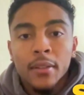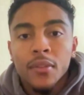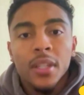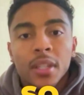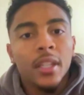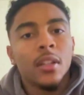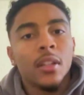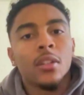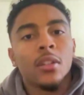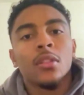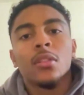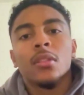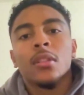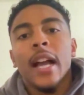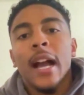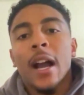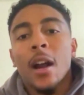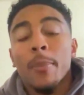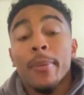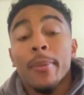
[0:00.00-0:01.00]
Videos
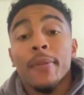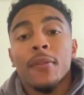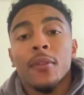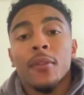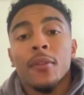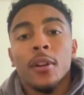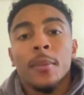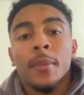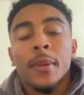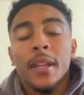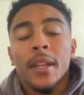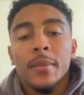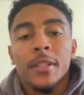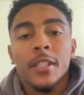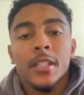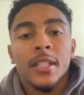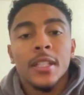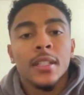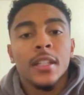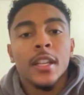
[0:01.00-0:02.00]
outperform
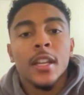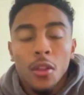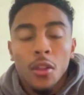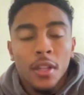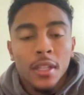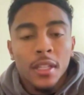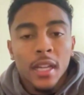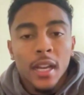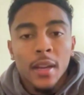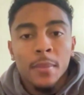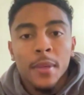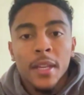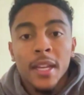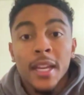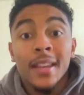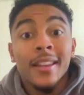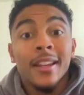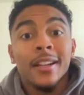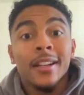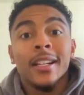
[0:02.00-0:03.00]
images all the time.
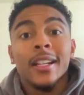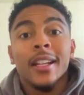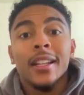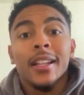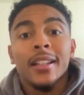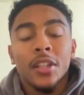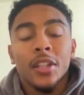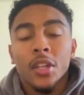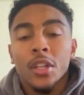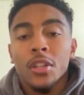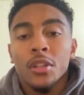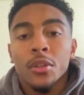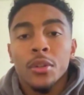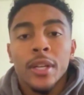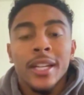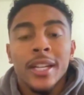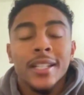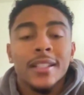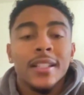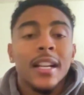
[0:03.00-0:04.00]
And they're going to continue to do
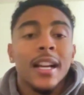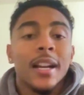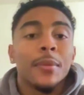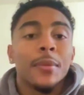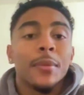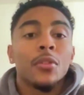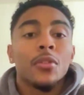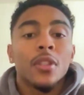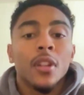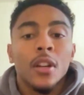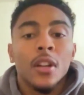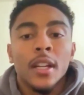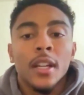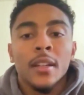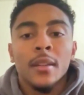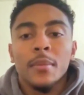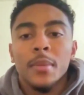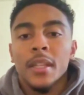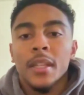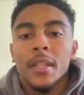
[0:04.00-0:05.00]
it as time goes
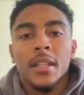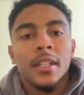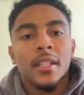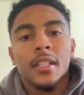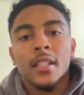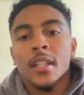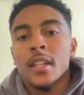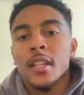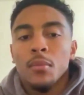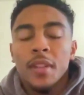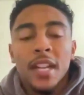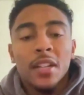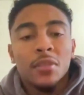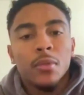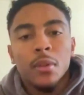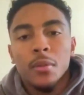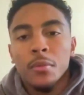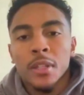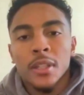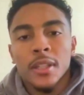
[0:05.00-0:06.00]
on, because that's
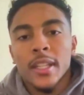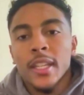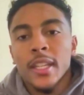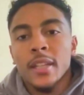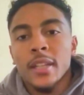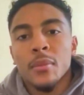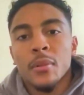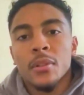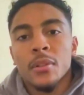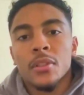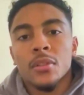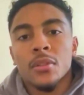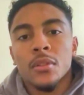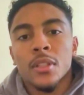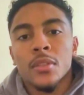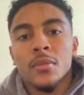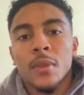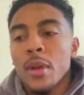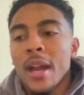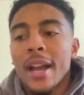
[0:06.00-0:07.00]
where we're leaning more
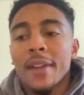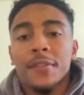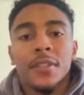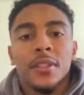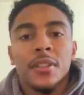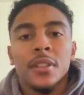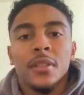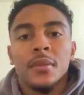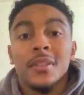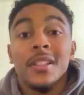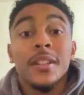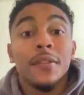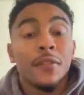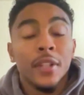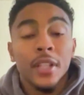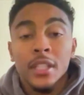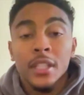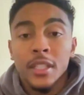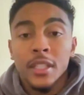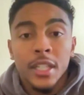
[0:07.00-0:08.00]
towards. You have to
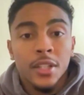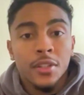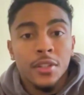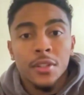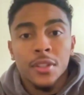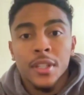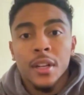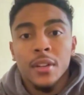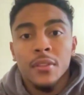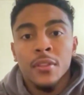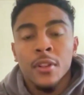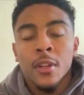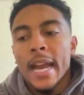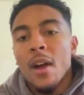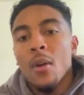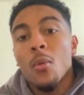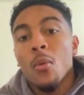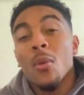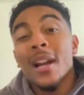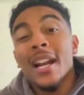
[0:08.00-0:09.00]
differentiate yourself.
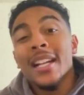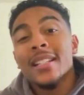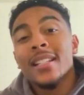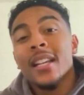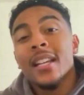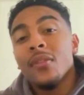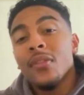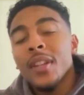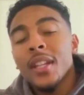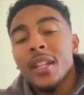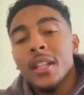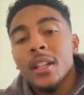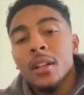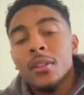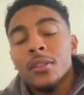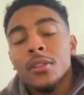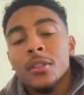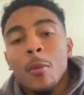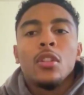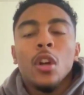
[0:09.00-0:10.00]
Now, when I say
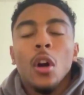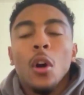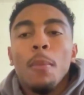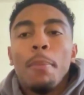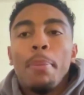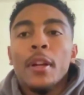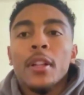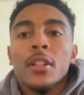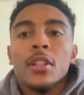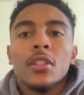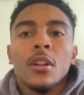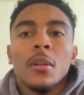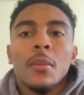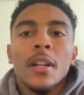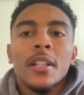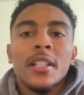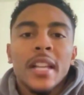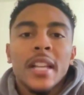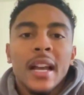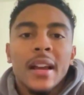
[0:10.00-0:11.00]
videos, don't put so
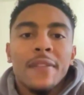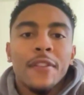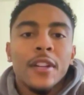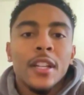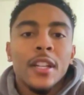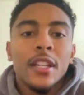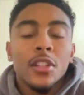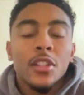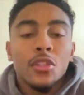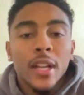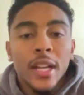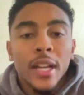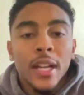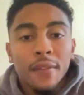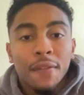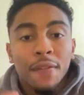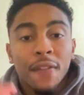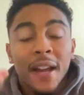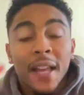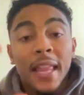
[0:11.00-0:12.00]
much effort into trying to
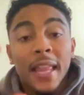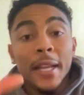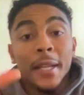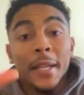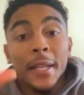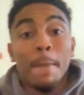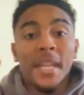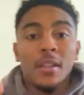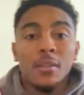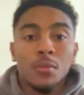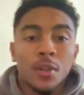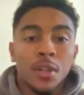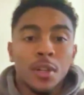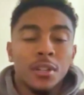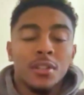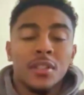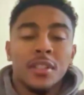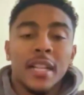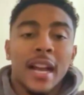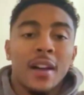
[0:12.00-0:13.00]
find like
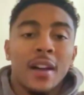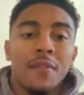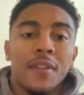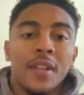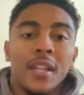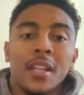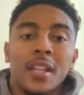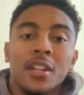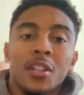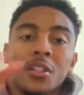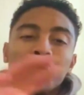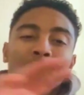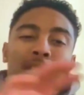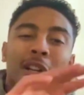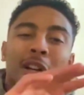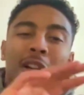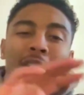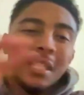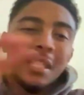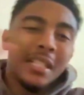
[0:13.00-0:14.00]
B-reel style videos with
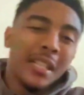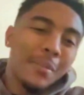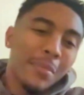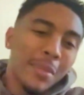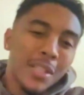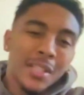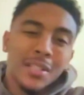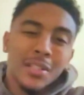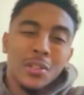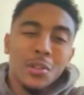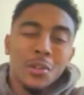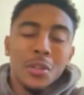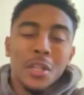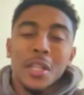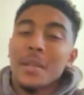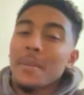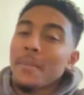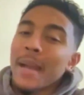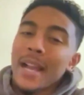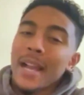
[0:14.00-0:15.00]
all these images going
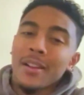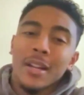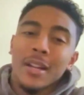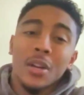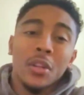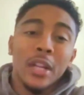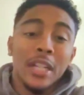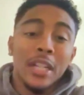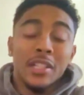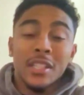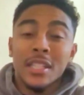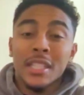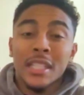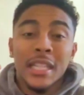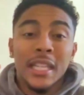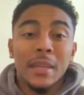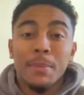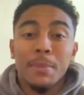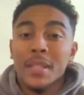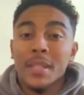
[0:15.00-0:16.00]
in the background. Like, just
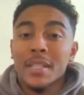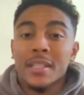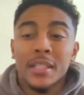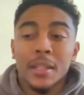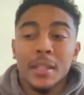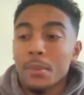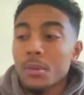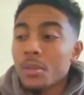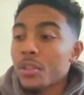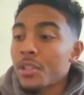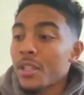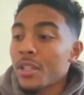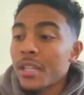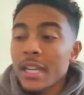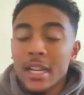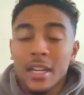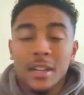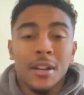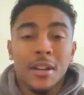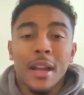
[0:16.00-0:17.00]
keep it simple and
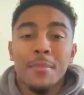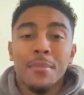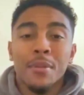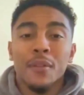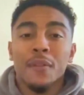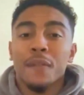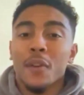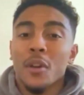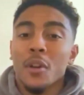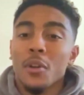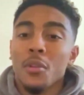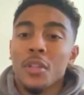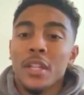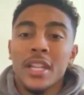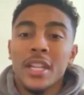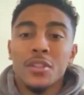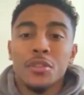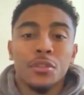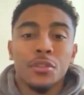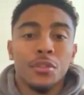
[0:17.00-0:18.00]
generic. Grab your phone,
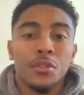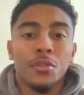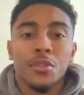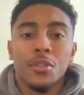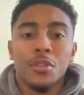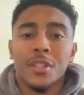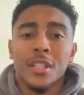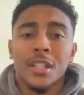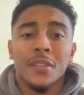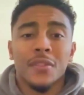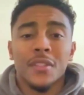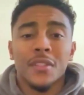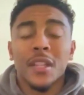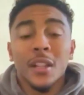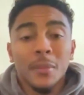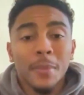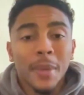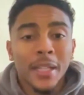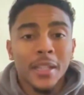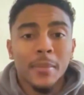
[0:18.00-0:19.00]
introduce yourself, tell
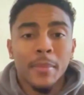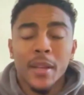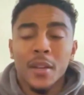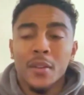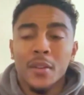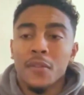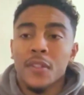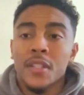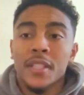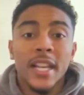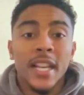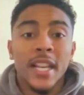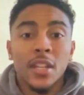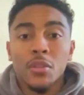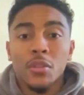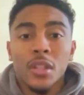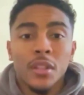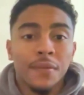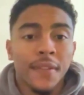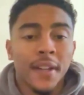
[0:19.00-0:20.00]
them about the benefits. Hey,
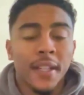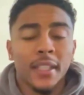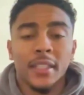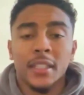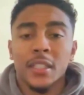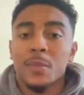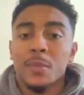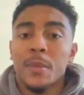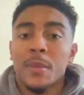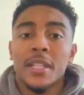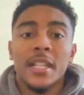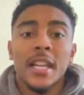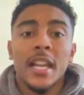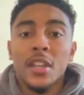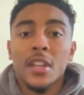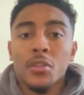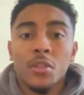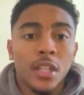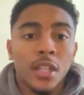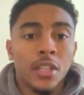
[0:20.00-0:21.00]
you need final expense. Hey,
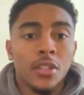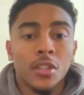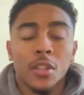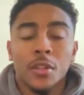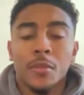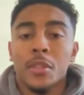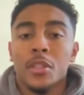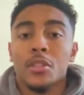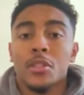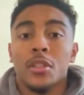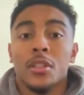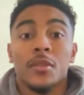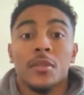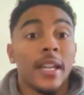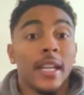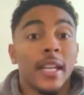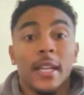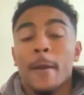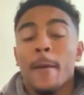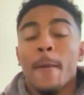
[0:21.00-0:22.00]
you need a term insurance.
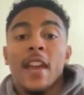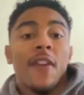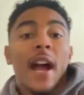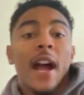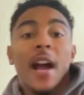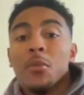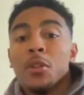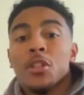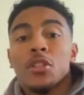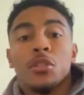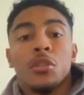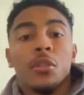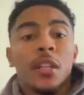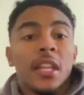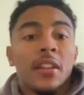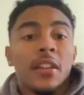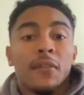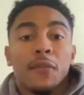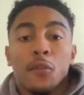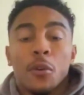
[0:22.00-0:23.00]
Like, if I was doing
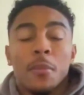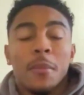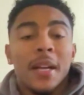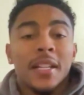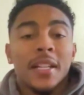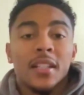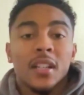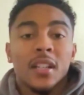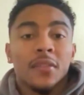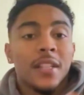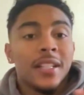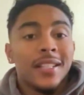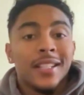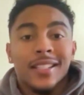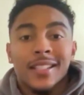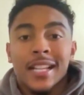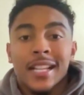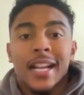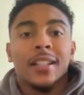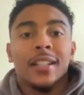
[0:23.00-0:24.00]
it for myself, that's
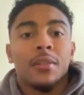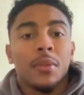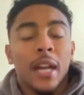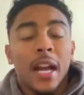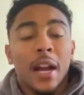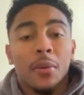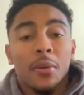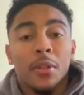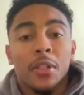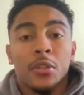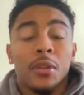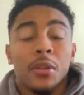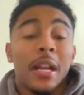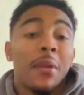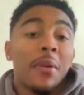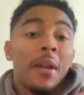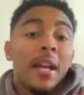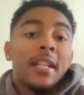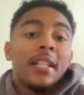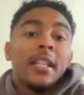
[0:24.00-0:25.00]
exactly what I would do. And I
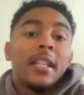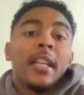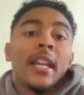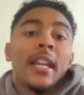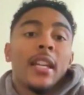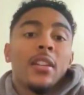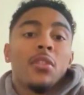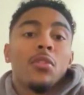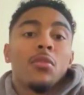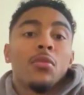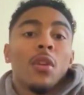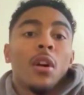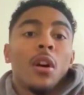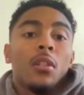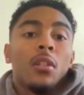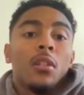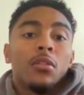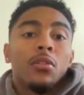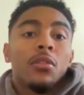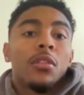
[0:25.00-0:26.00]
would educate you
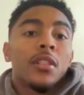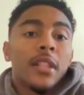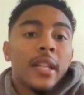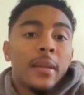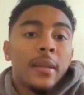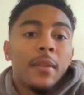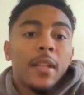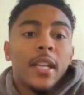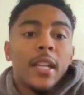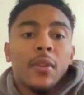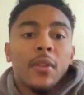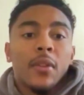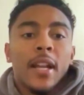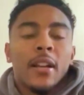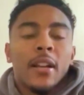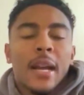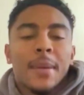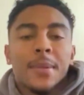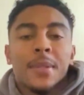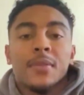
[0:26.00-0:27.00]
all, do the same thing, right?
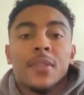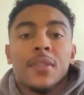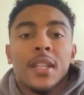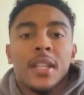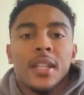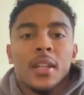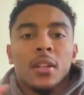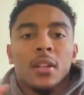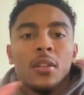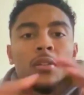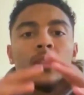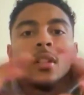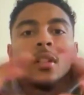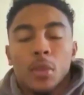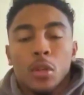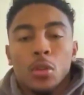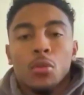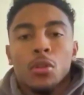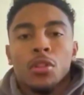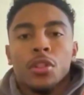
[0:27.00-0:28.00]
Grab some videos,
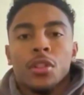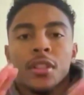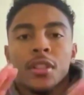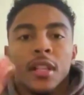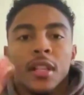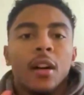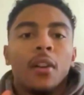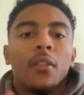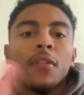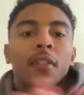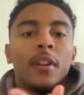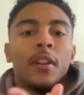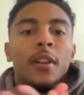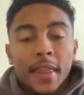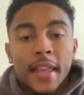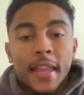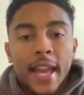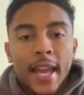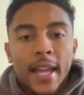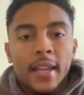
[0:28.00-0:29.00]
record yourself,
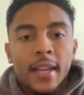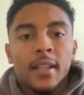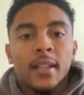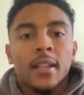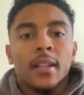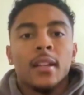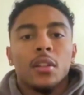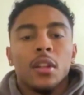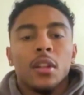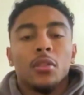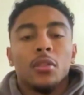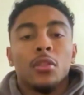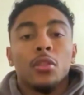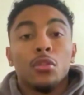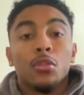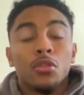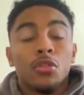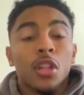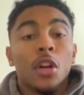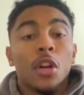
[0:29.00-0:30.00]
and then,
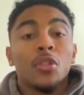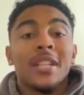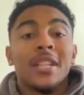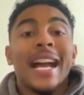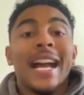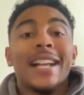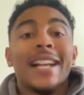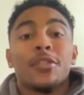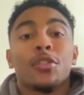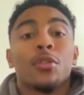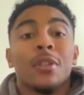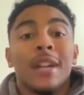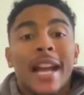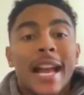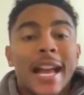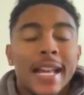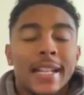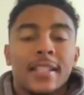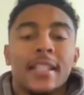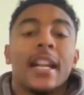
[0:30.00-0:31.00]
use those as your
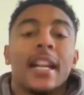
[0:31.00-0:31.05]
ads.